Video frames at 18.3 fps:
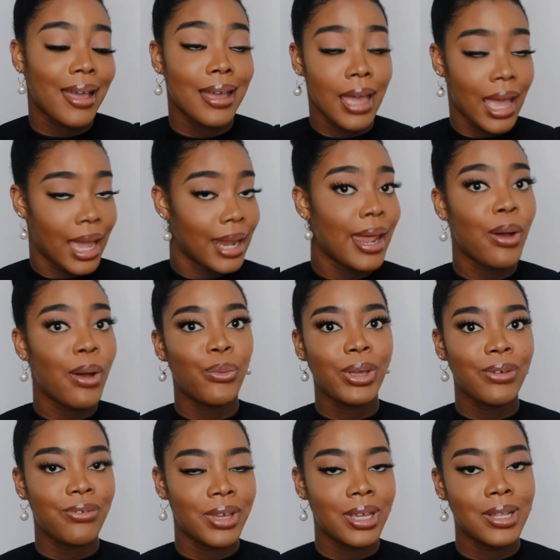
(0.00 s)
Ghana
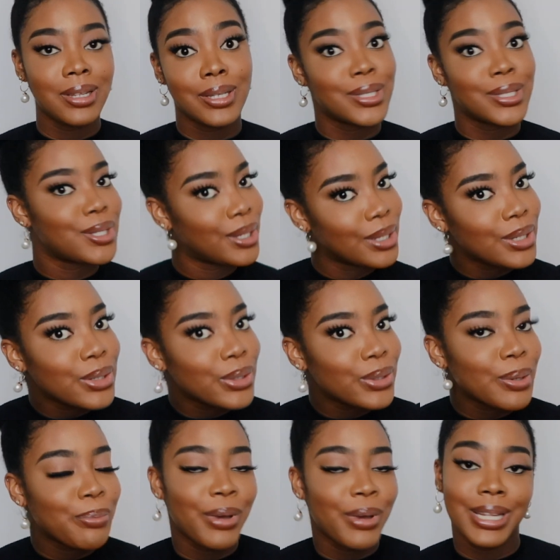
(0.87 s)
weaving is
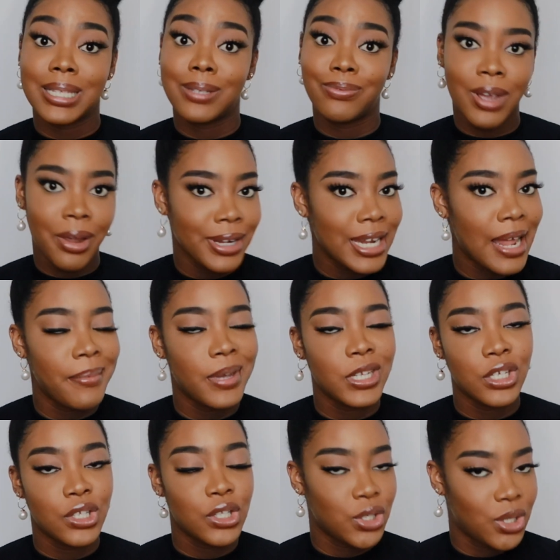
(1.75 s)
cute, but it's very
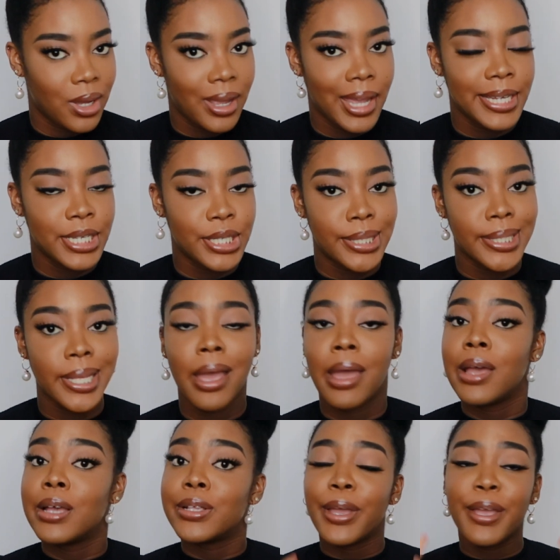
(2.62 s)
damaging to your edges.
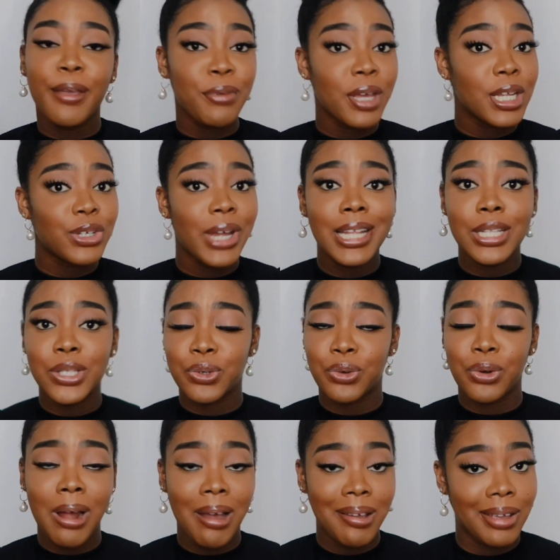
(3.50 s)
So if you're trying to
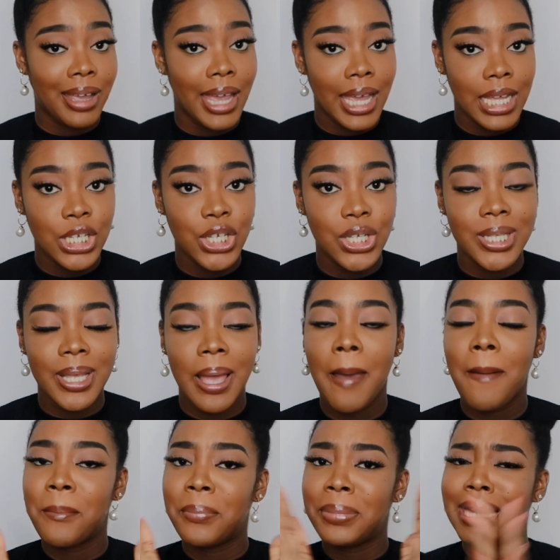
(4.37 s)
grow out your edges,
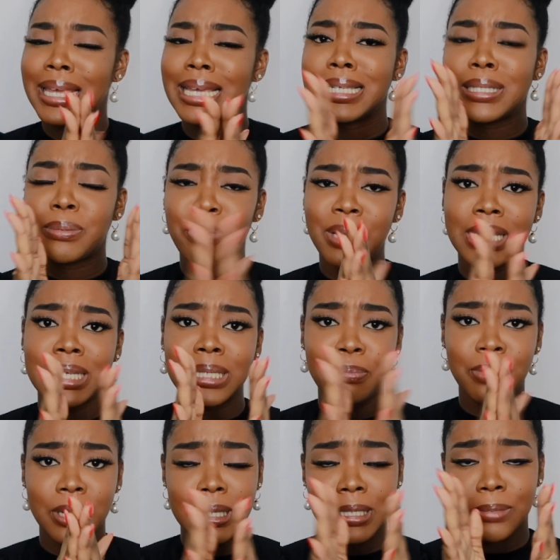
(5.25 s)
please
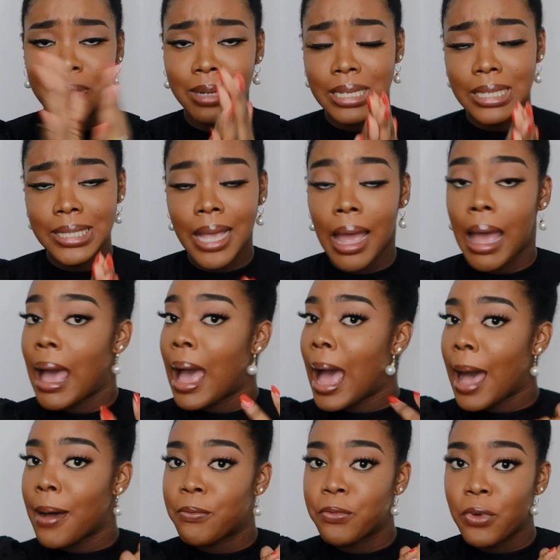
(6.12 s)

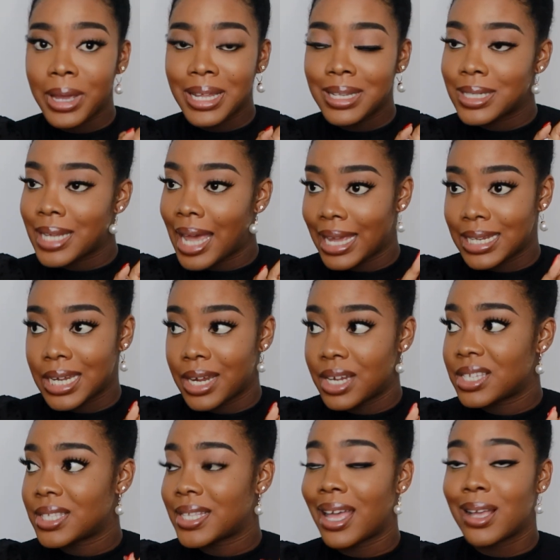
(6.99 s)
avoid tight
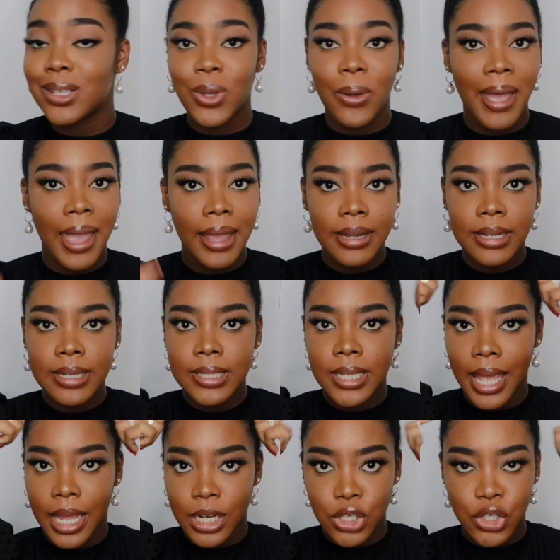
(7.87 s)
hairstyles or any
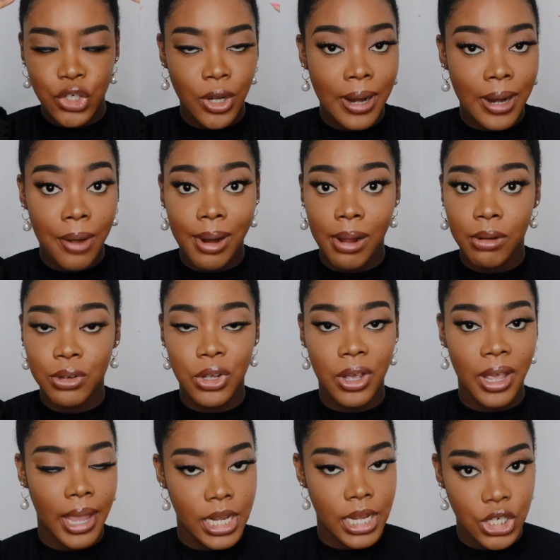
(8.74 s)
tension around
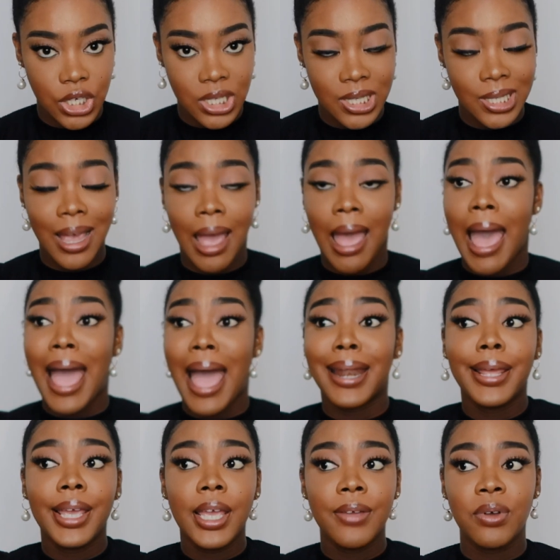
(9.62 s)
your edges.
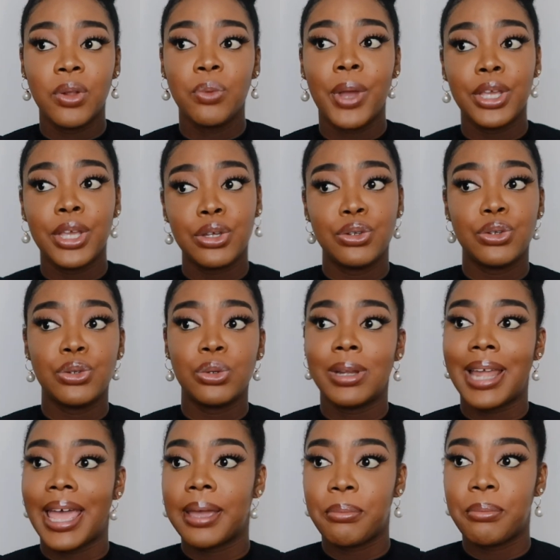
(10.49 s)
And even when you do
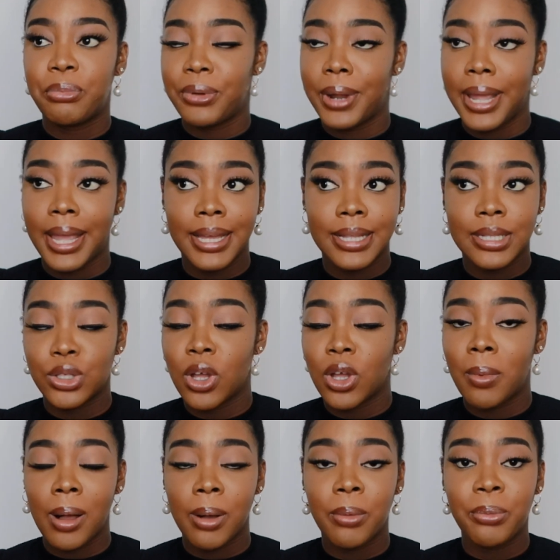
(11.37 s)
like braids,
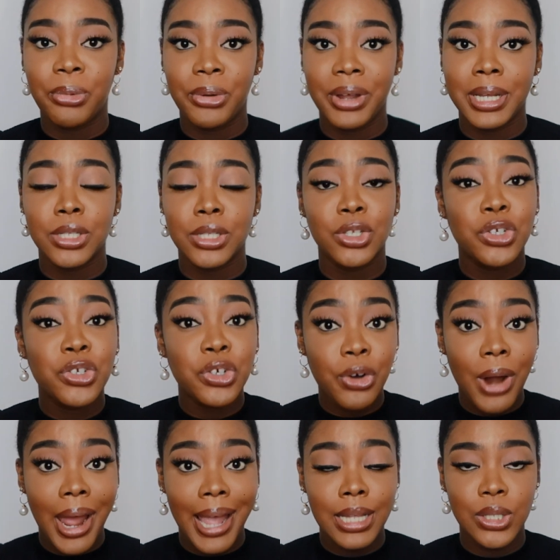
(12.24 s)
normal braids,
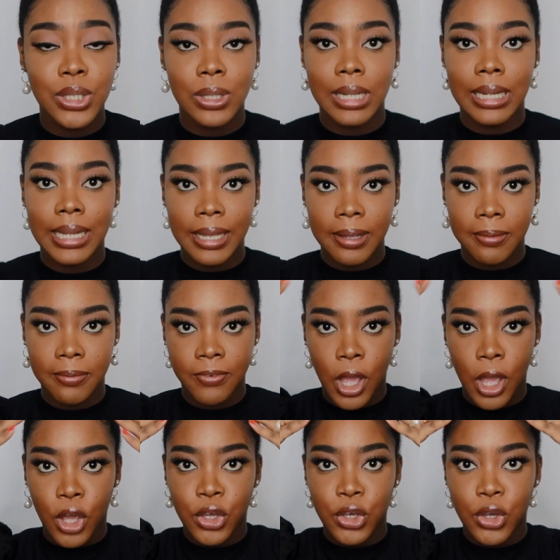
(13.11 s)
try to leave
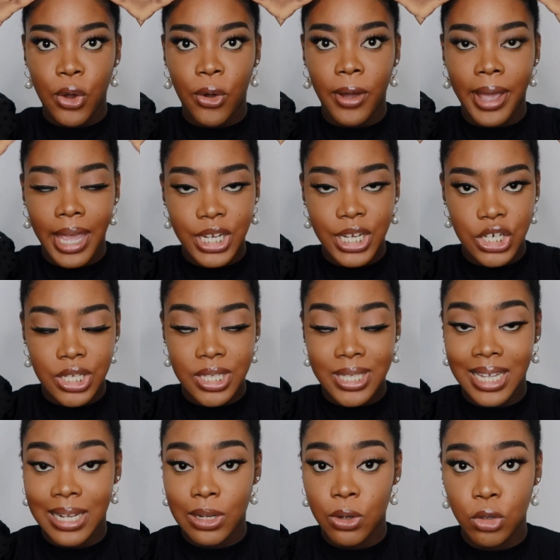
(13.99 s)
your
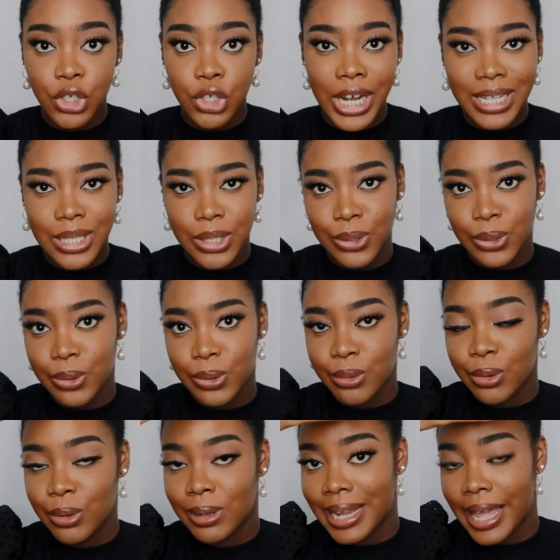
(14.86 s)
edges alone. Try to
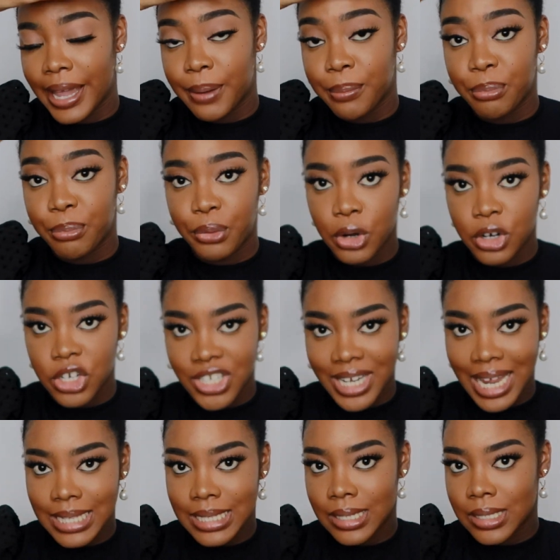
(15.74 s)
do like
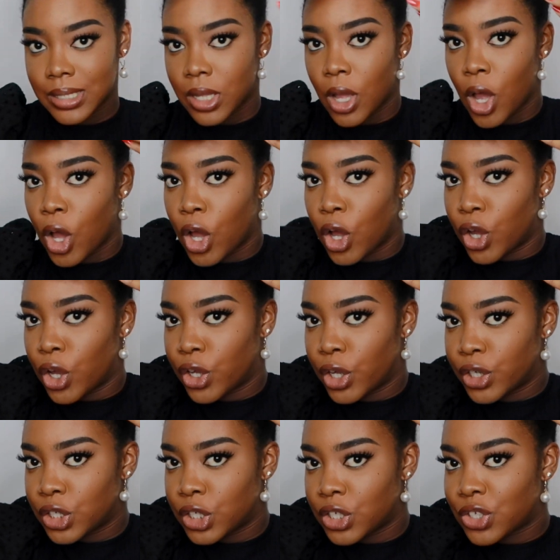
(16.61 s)
brush, that is,
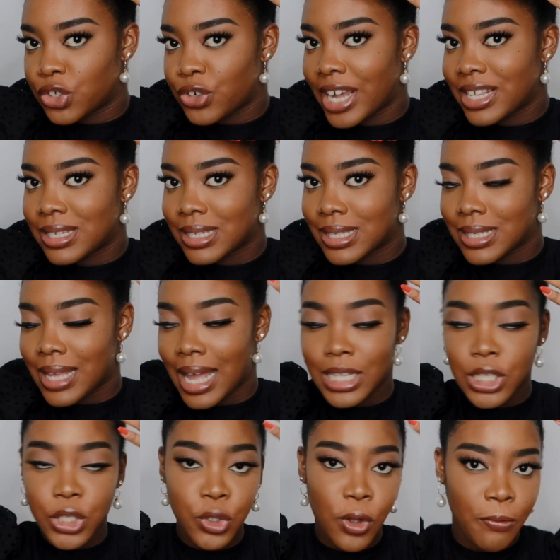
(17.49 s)
try to
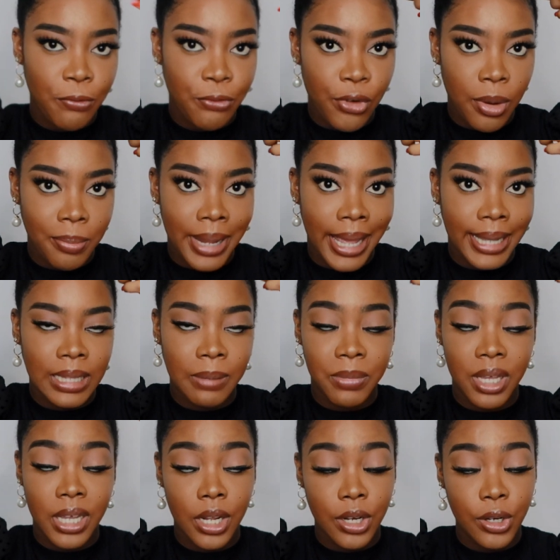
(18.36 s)
start not from like the
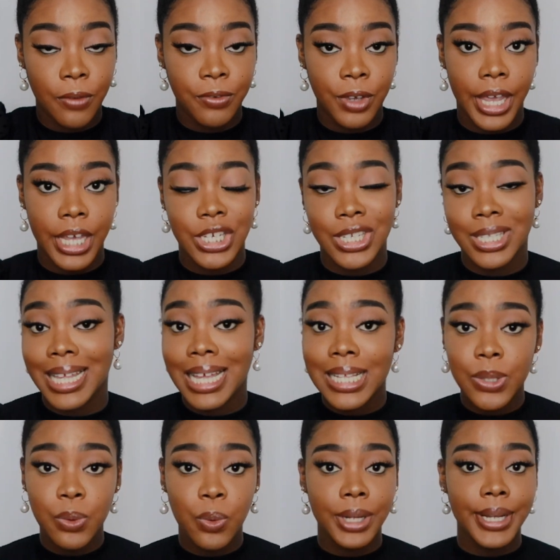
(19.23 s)
beginning of your edges.
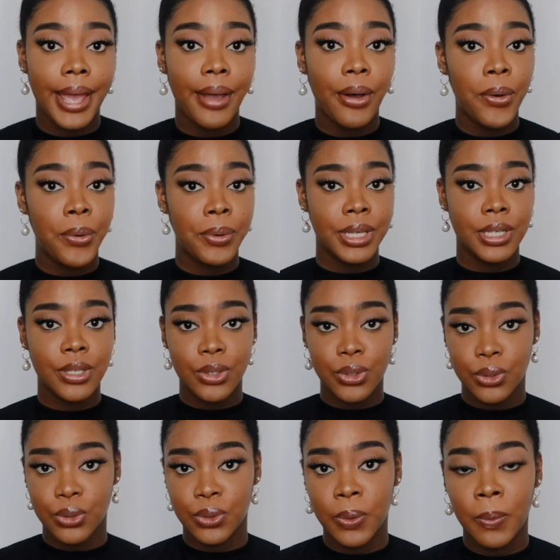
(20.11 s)
That's what I always
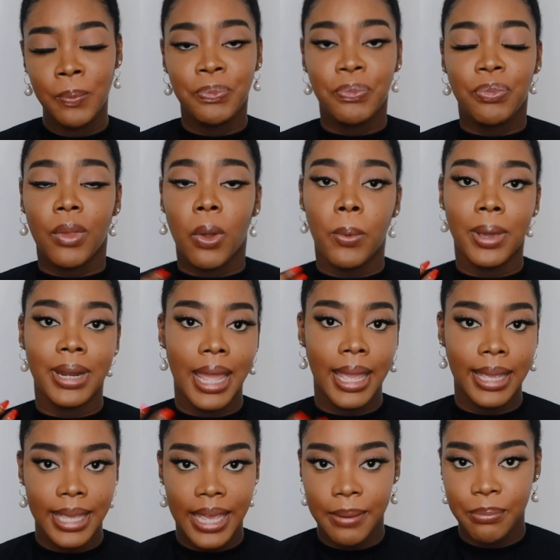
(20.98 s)
do when
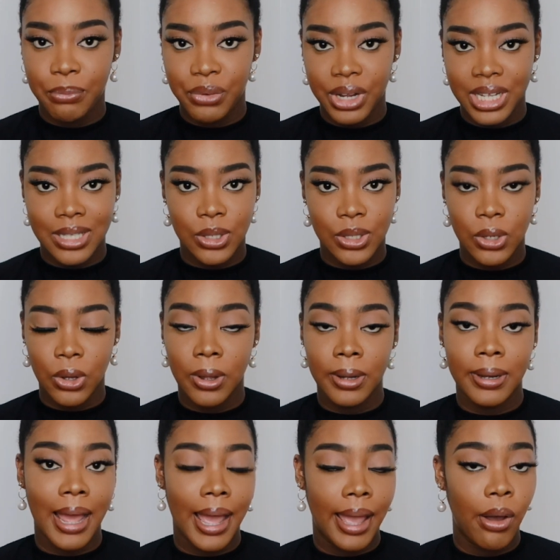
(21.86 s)
I get braids
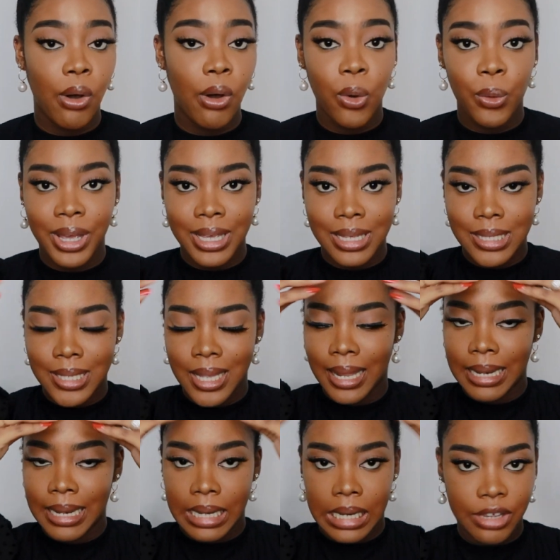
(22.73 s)
done. I always
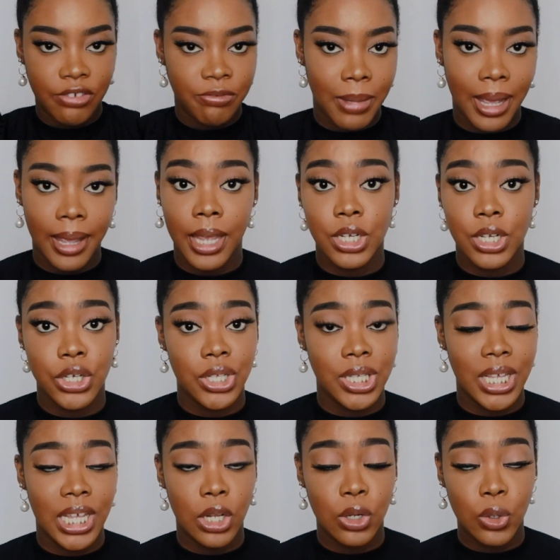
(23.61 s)
leave my
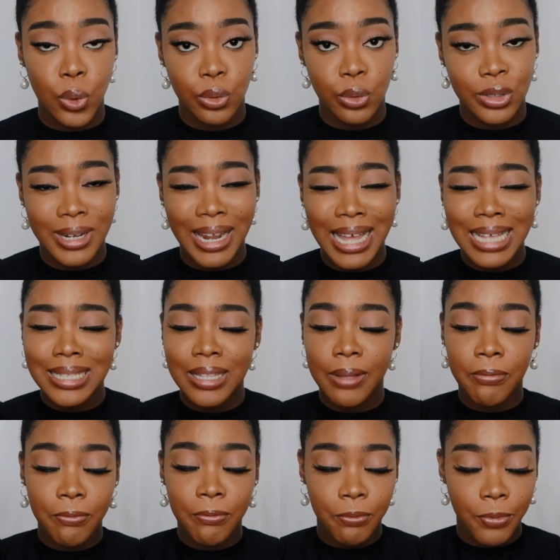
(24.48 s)
edges alone. So that's
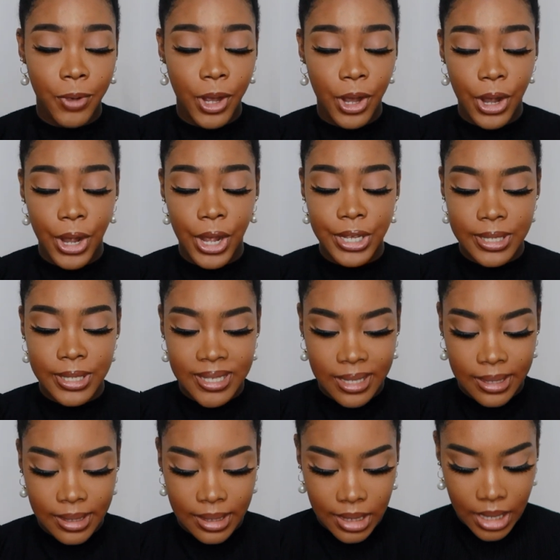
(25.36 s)
the
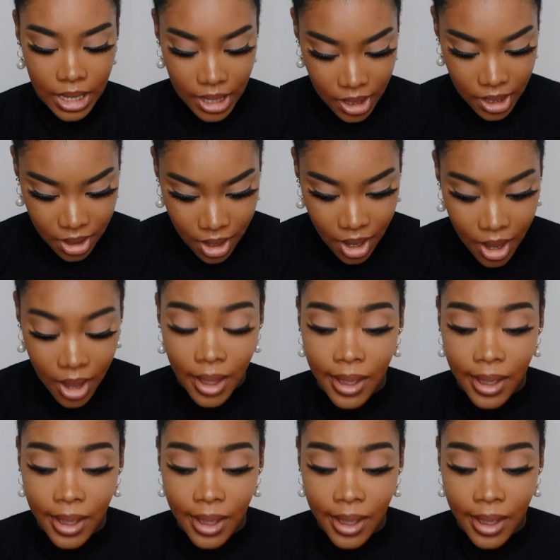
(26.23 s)
first thing.